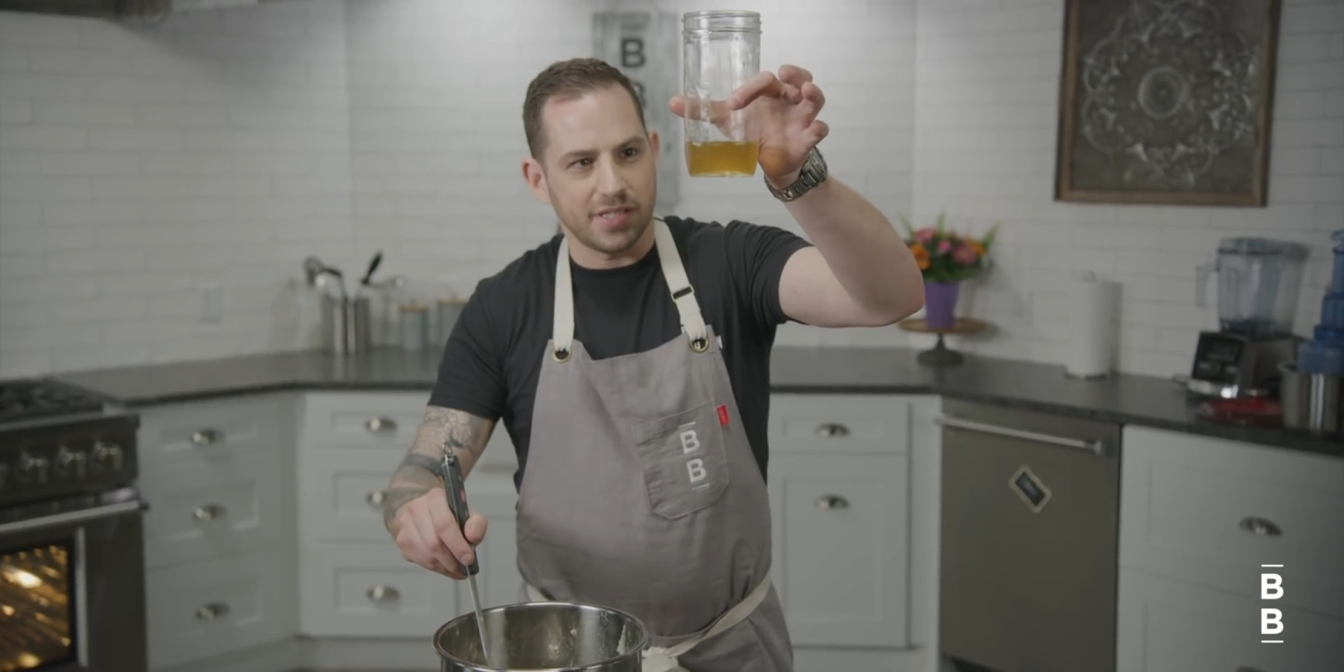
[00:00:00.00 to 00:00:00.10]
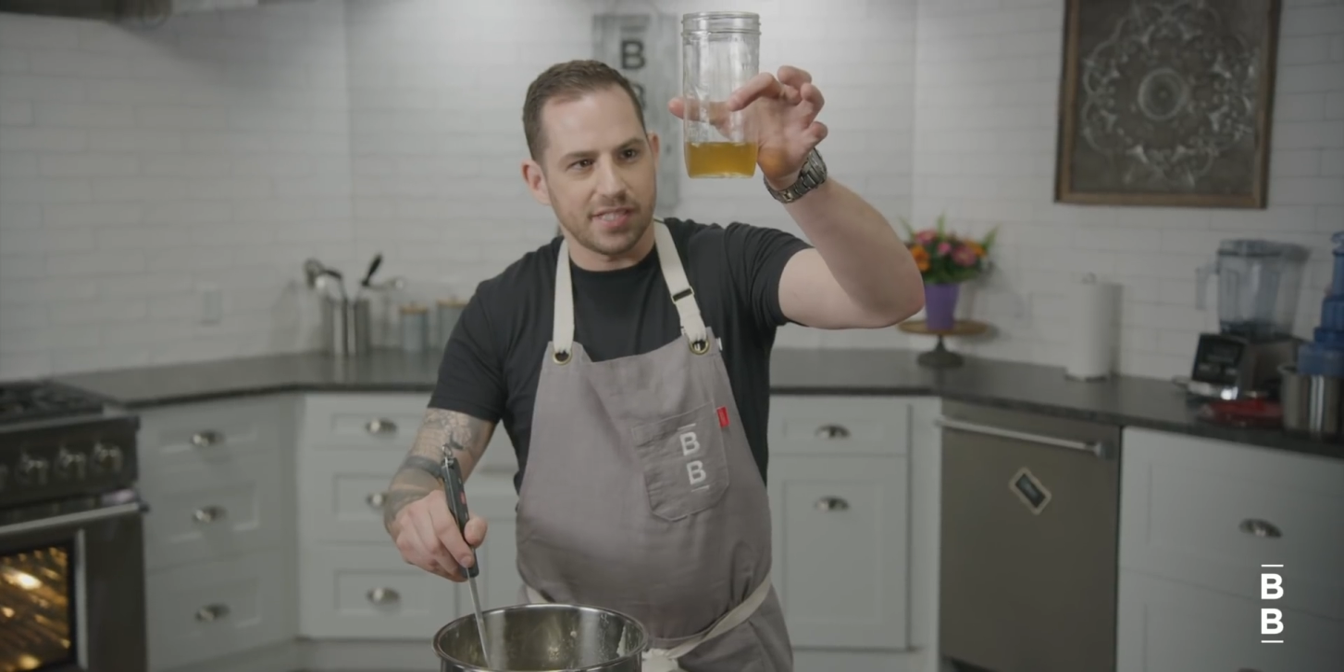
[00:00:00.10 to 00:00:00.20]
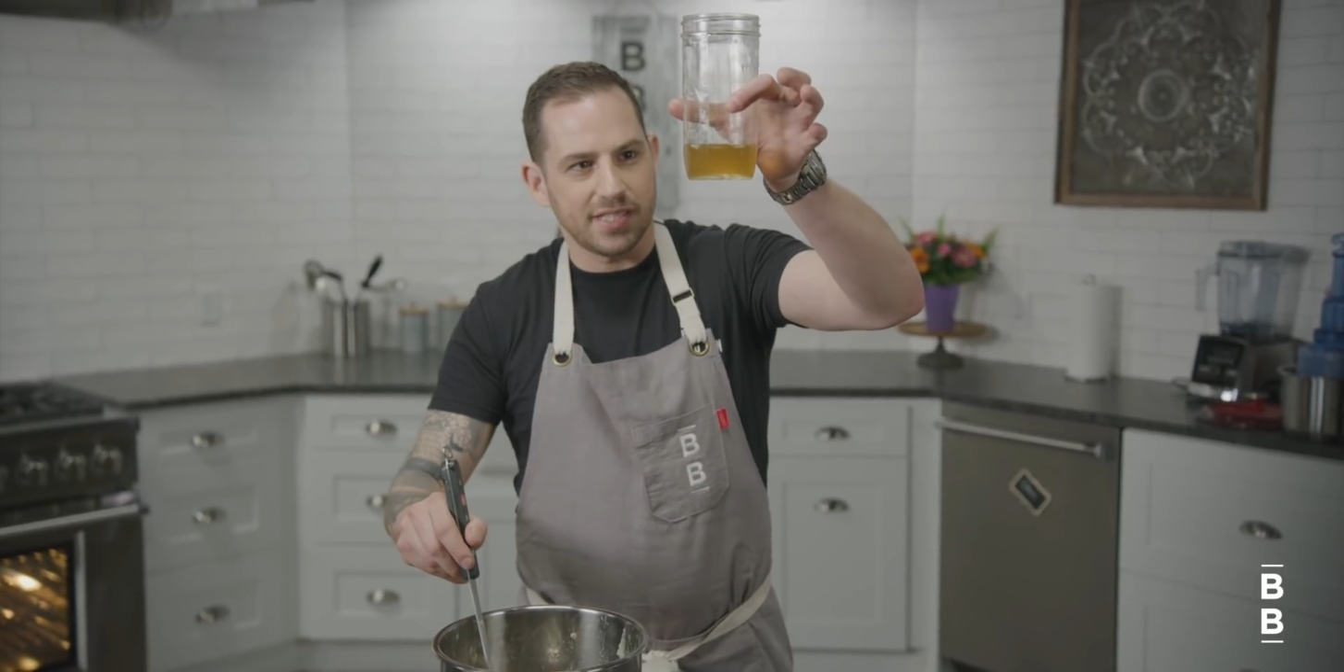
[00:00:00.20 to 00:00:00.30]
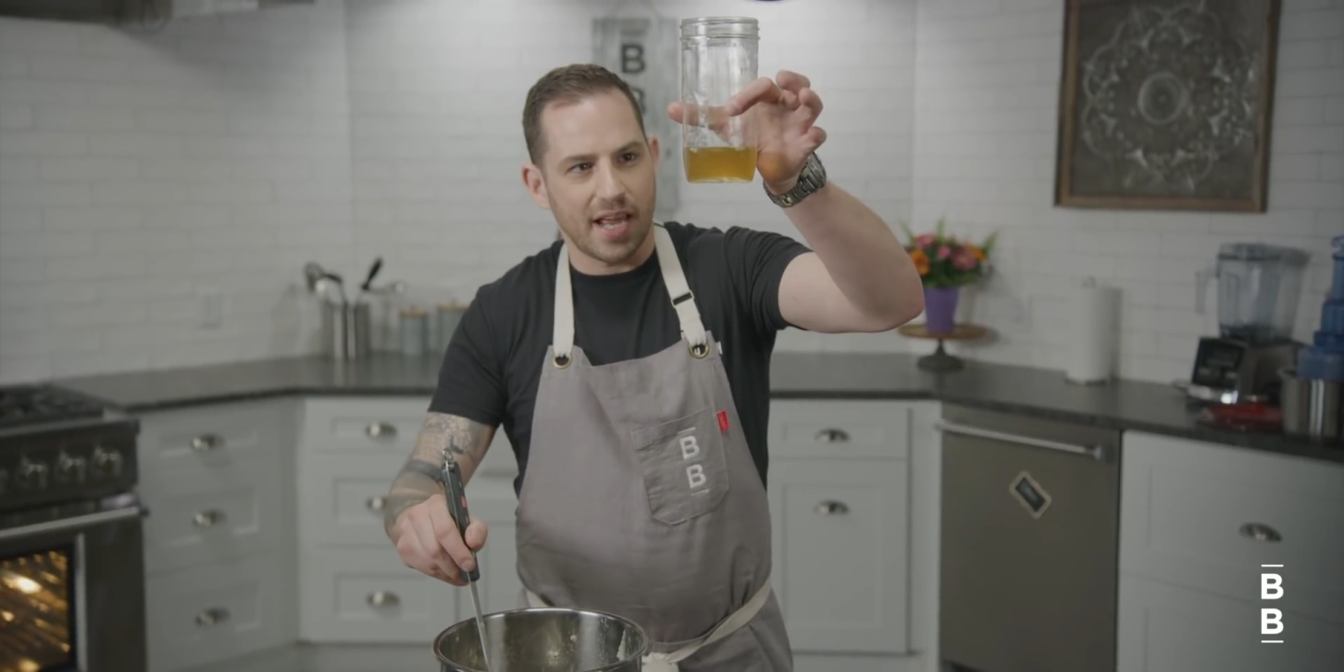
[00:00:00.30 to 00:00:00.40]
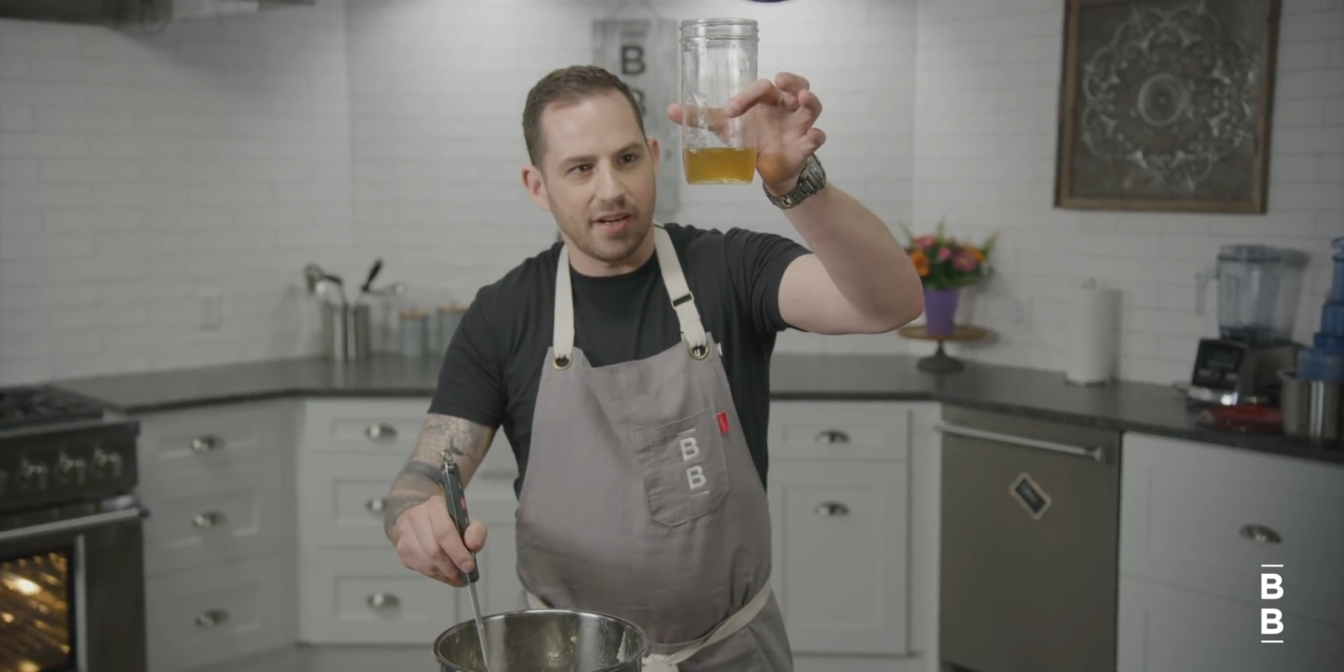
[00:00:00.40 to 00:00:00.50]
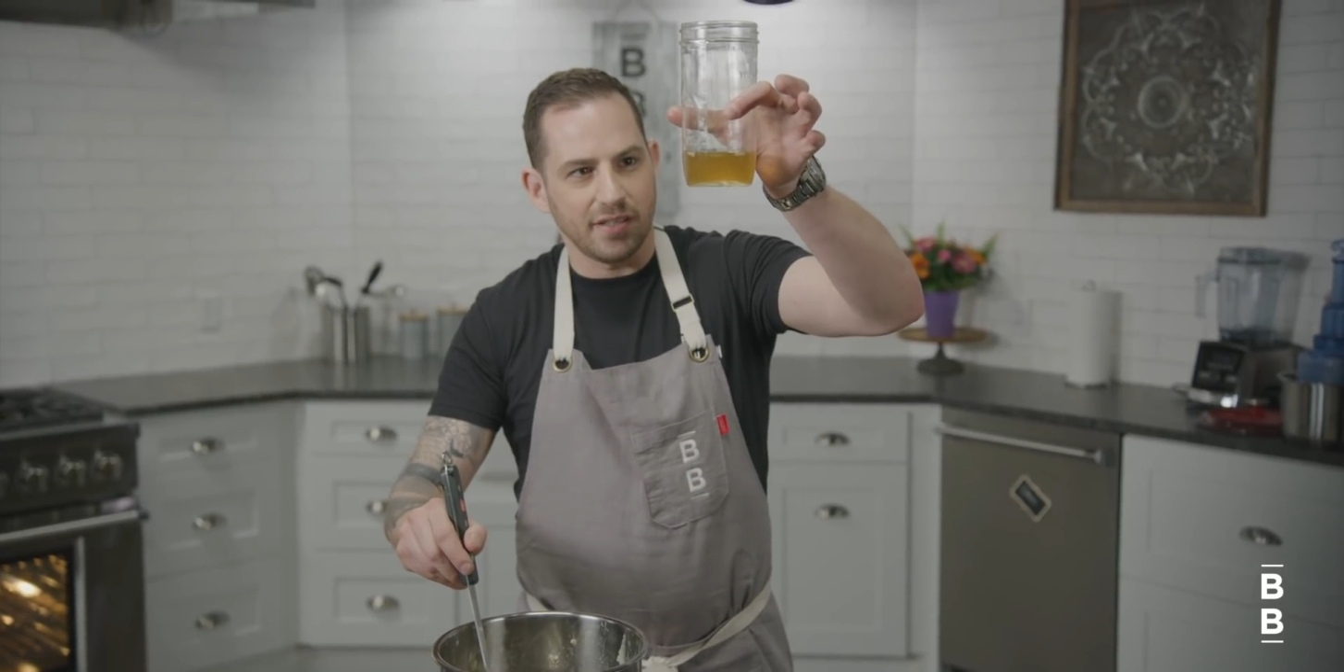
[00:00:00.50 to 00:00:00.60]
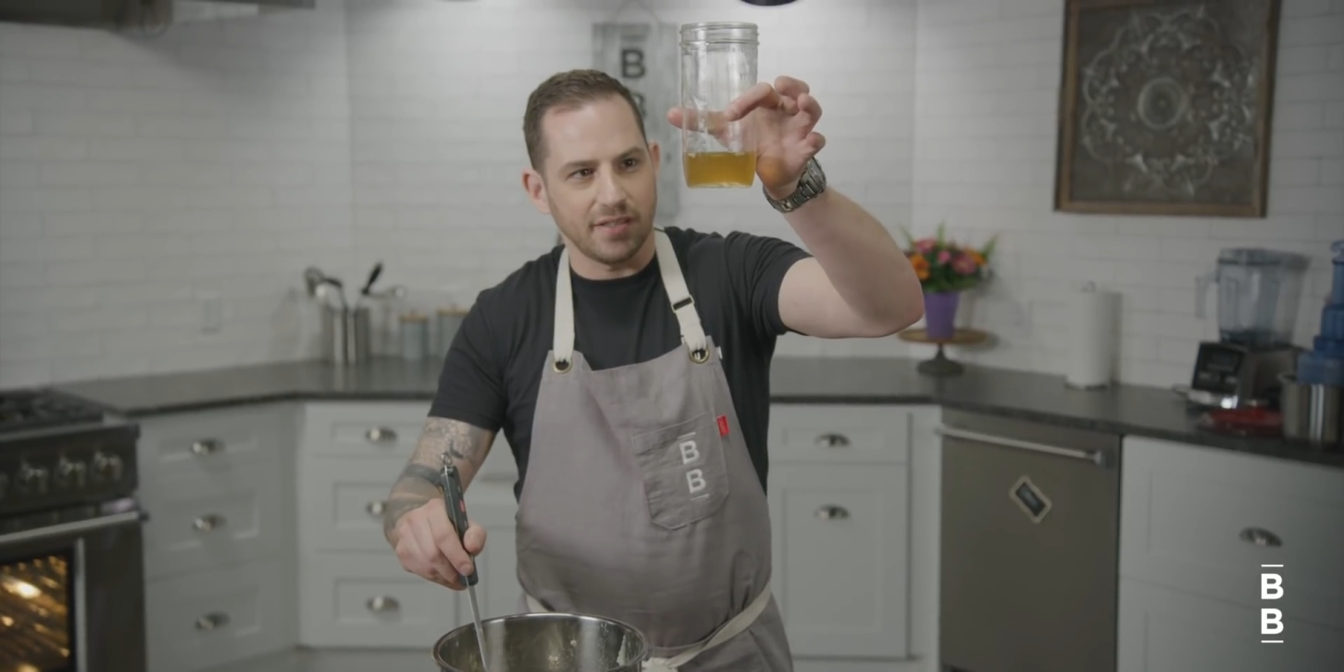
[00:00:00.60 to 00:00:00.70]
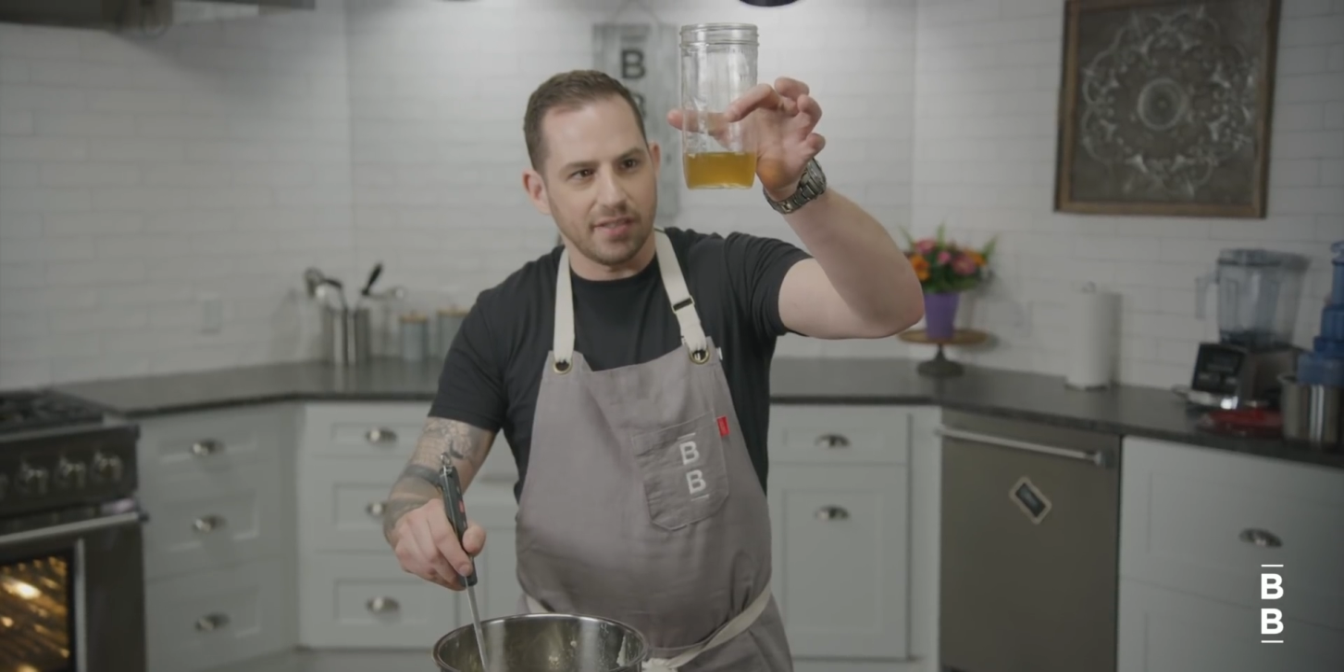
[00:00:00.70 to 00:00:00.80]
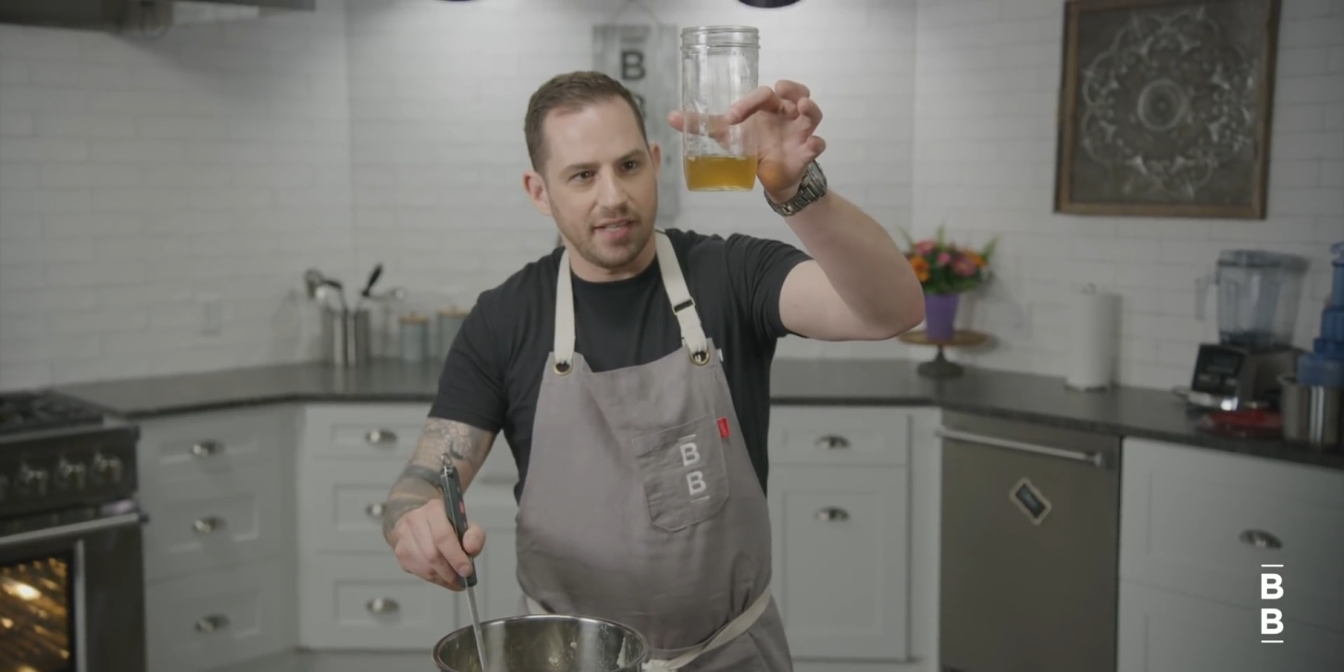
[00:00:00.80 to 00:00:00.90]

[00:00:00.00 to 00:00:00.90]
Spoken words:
settle.